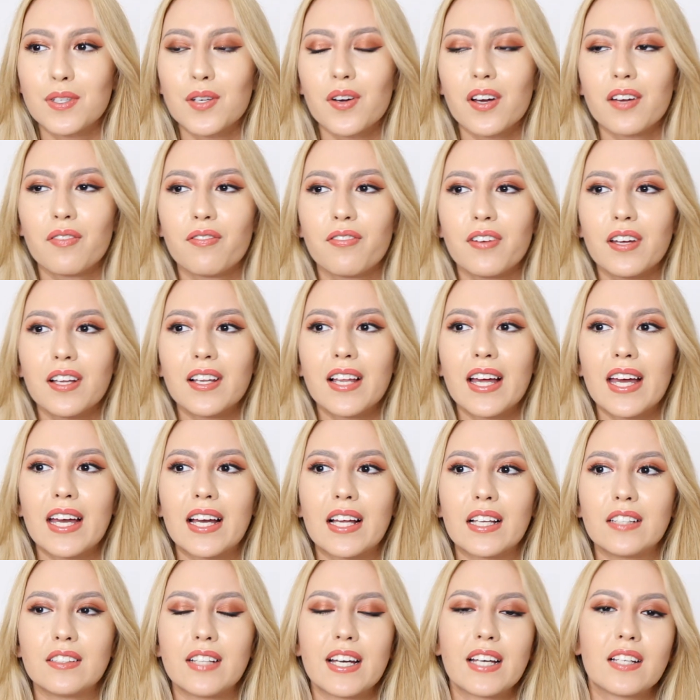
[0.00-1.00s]
so I feel
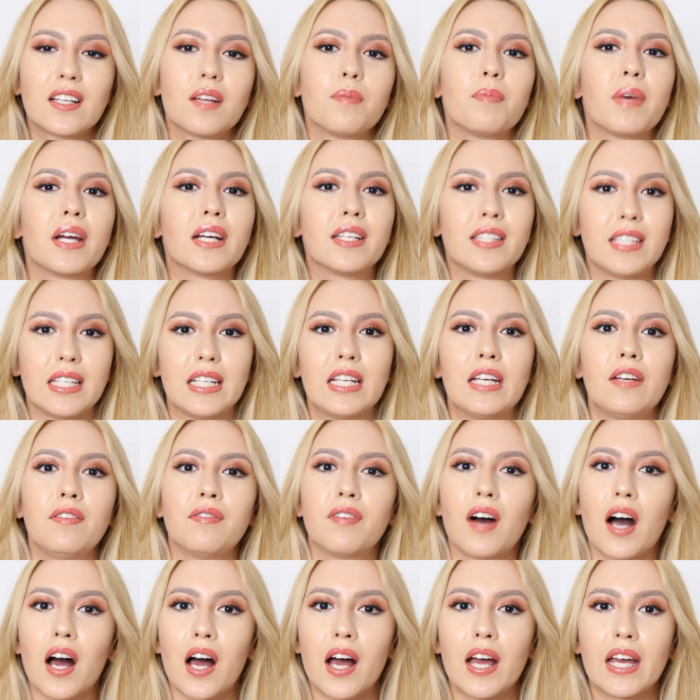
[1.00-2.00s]
like Leila
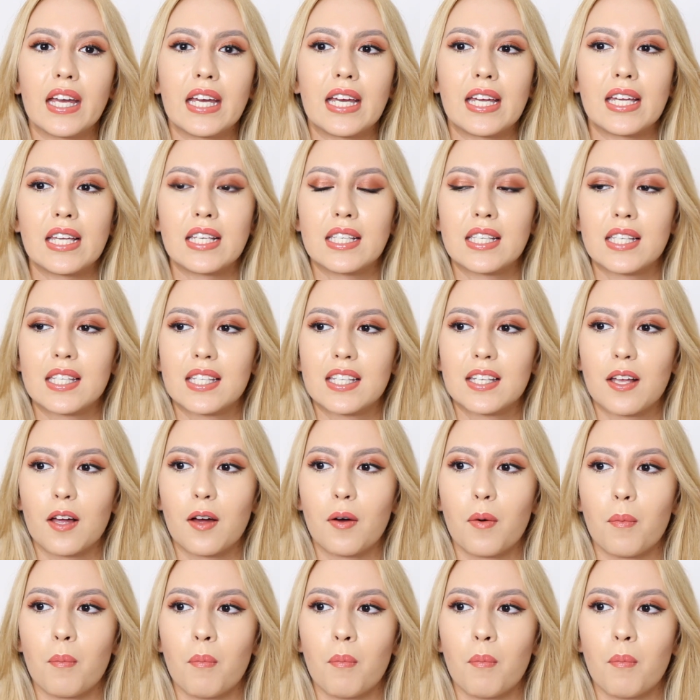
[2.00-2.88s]
Mekhdiyeva is